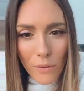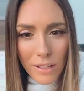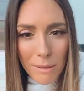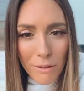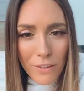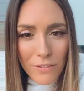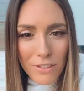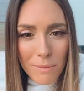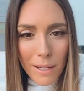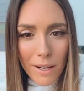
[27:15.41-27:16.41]
only gained about
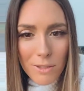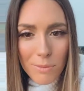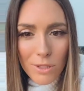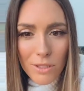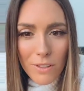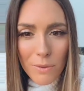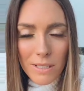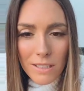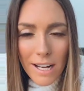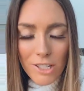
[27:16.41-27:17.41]
15 pounds. Most of it
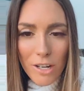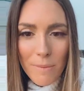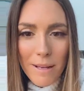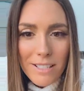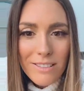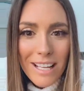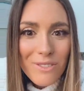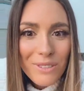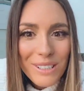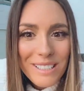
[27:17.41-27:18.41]
was in the last trimester.
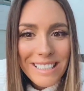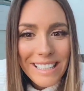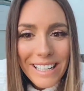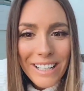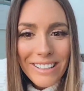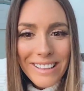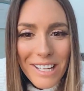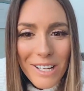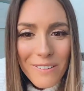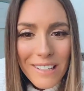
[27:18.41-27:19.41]
That's really good to hear.
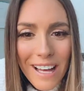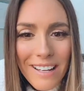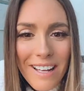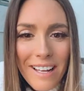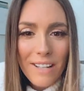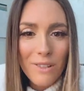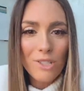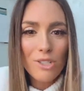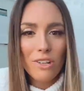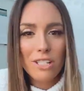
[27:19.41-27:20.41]
Thank you for that. And
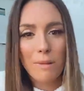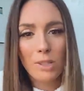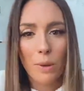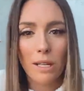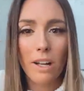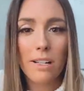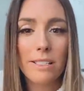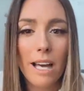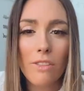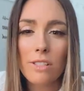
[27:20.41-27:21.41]
don't stress about the weight
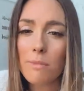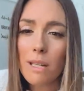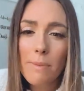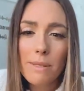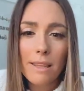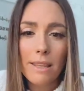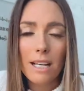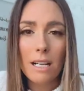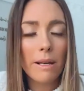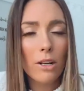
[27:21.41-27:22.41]
loss. Yeah, sometimes I
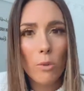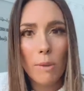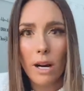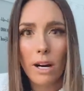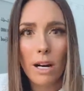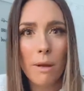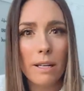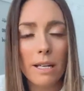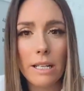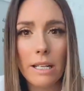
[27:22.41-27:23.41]
think I'm like, oh my God, I'm
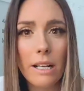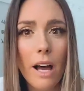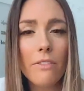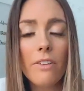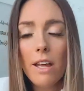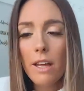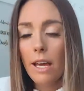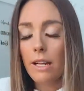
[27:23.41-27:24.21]
not eating enough.